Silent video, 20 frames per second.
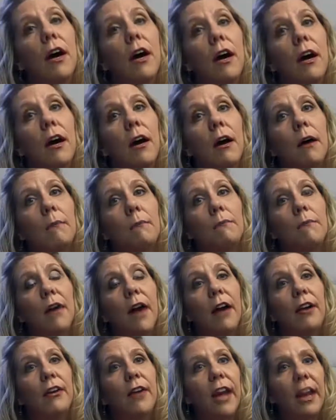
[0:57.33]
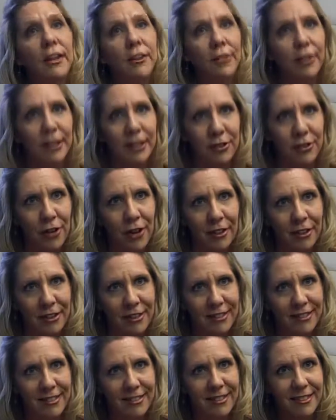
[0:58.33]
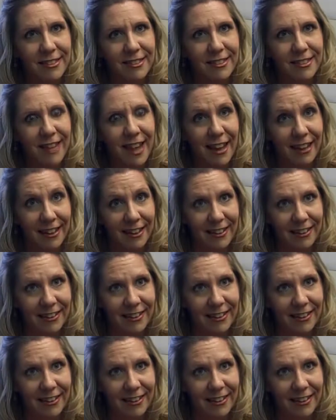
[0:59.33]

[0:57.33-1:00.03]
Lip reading: handle electronic data.